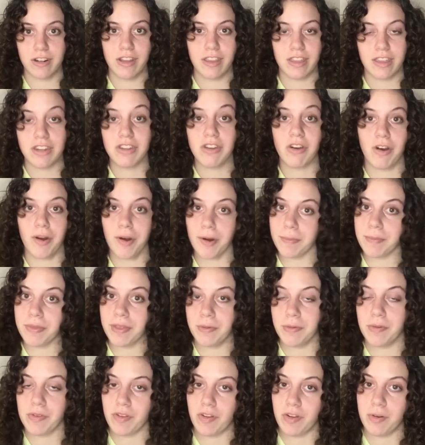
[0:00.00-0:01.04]
the tarp that
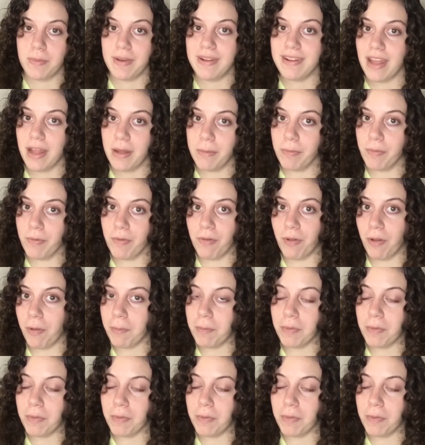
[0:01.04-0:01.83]
was on my table,